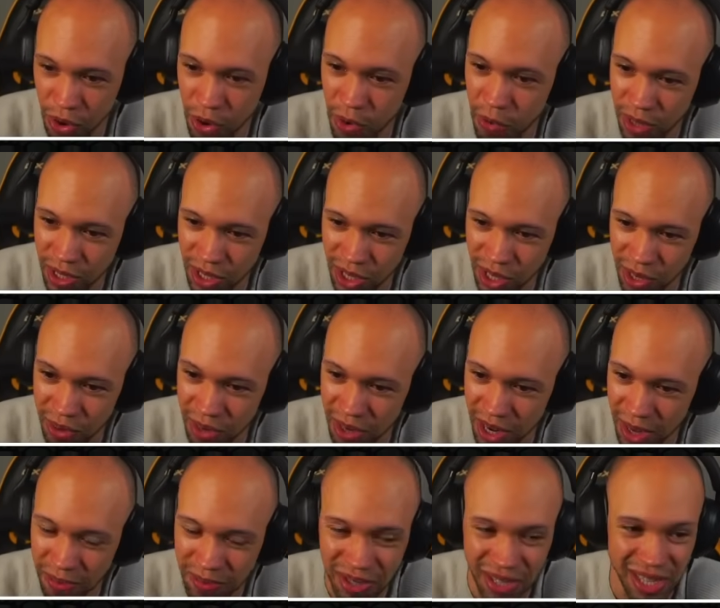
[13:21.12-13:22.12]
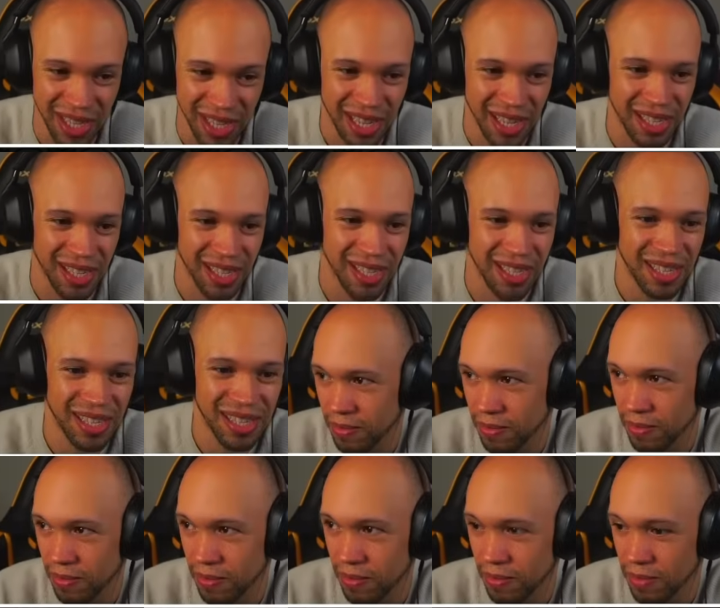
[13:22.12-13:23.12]
one queued up. Jesus.
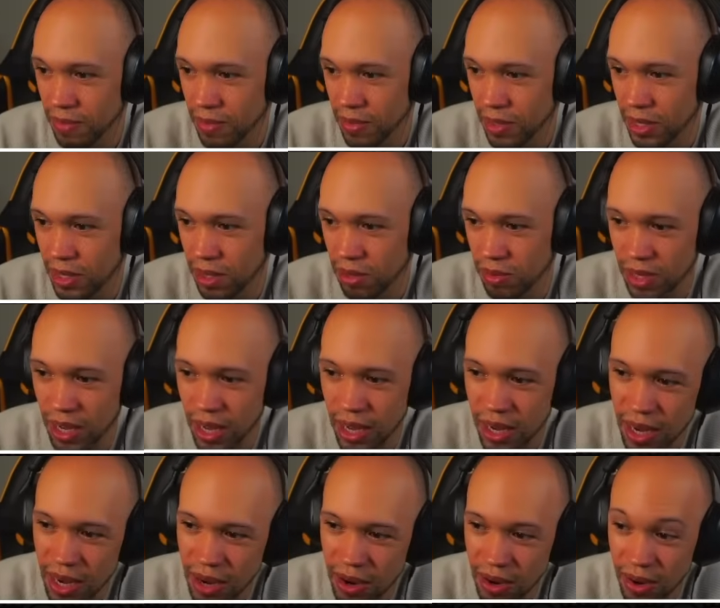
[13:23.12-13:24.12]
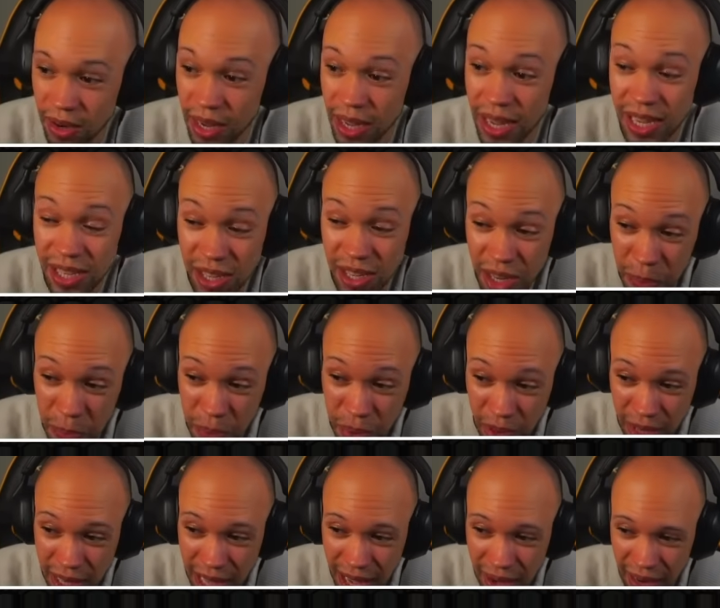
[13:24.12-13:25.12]
So 10 here. He's going to
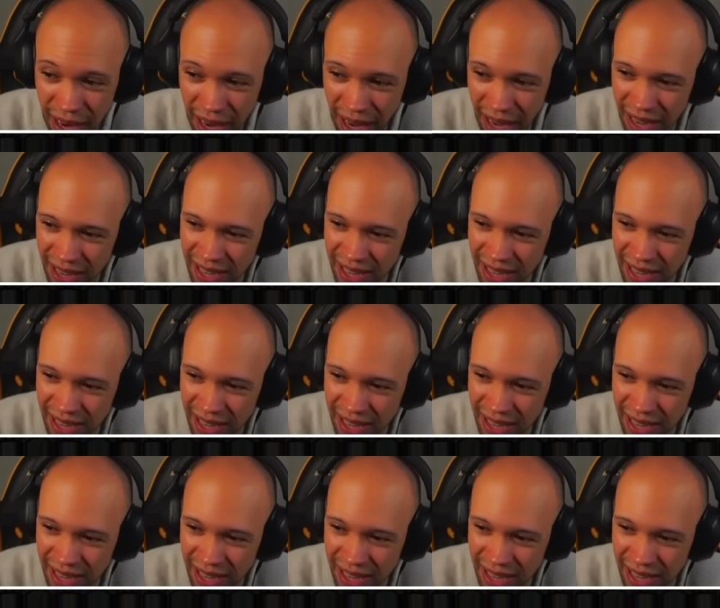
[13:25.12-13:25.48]
pull out...